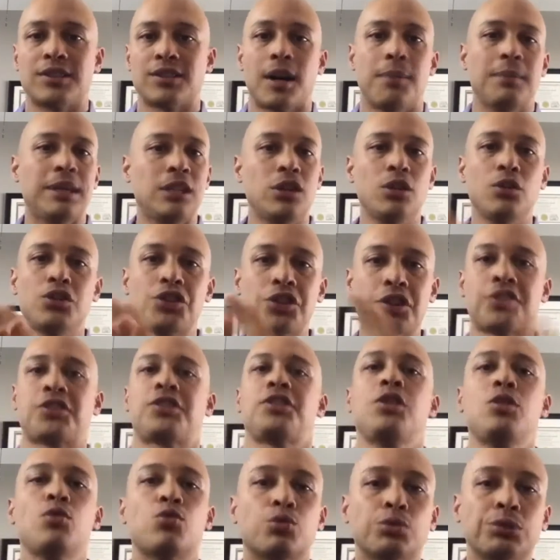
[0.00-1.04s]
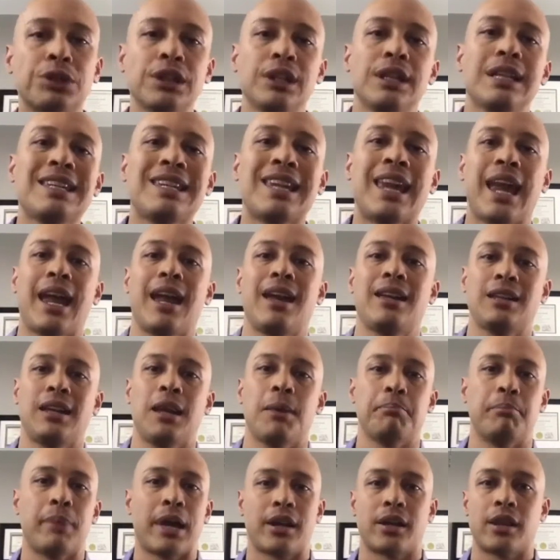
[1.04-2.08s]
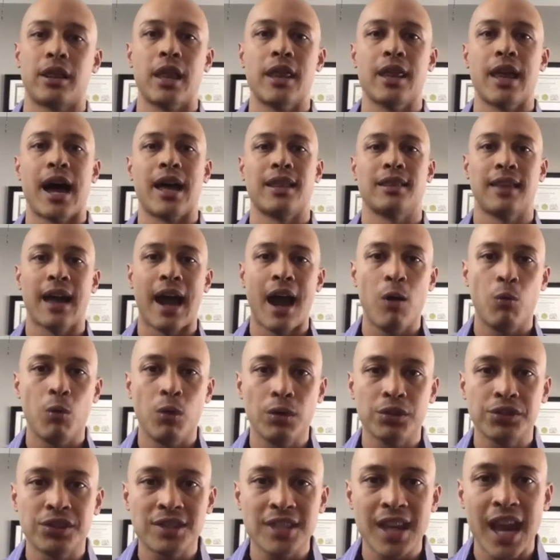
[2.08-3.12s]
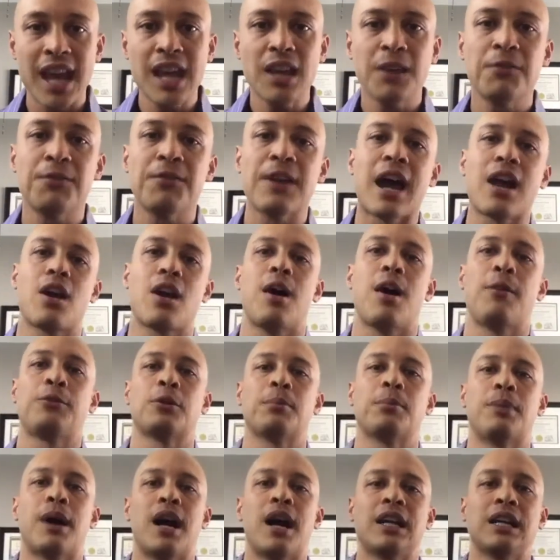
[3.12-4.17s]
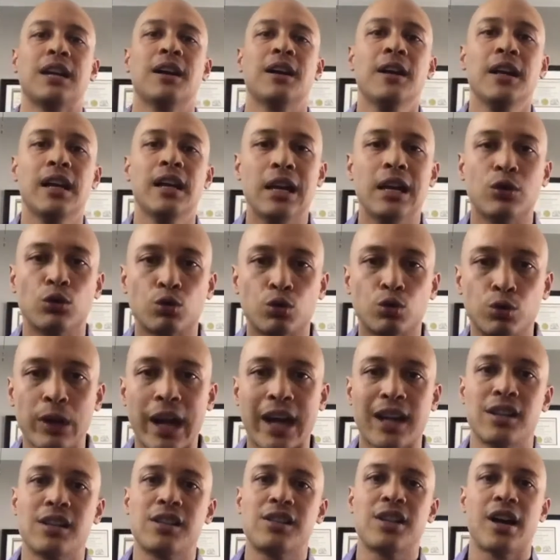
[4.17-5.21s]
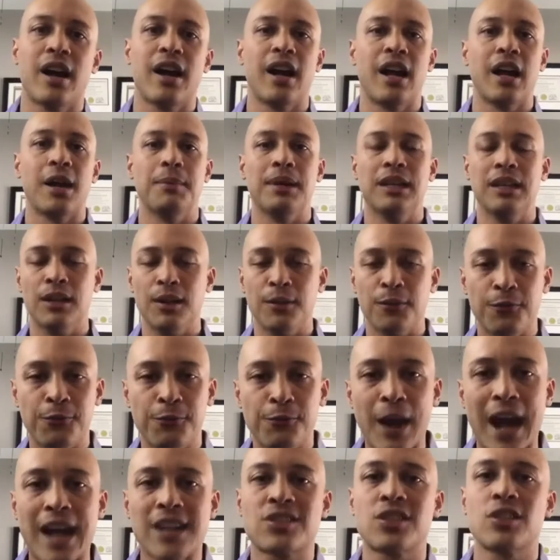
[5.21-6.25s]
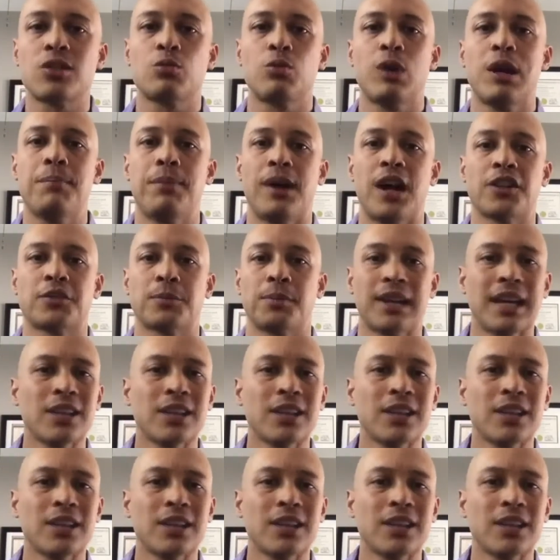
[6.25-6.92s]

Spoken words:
I mean, you really can't get better than that. That will take fat off your body in record time in the fastest way possible.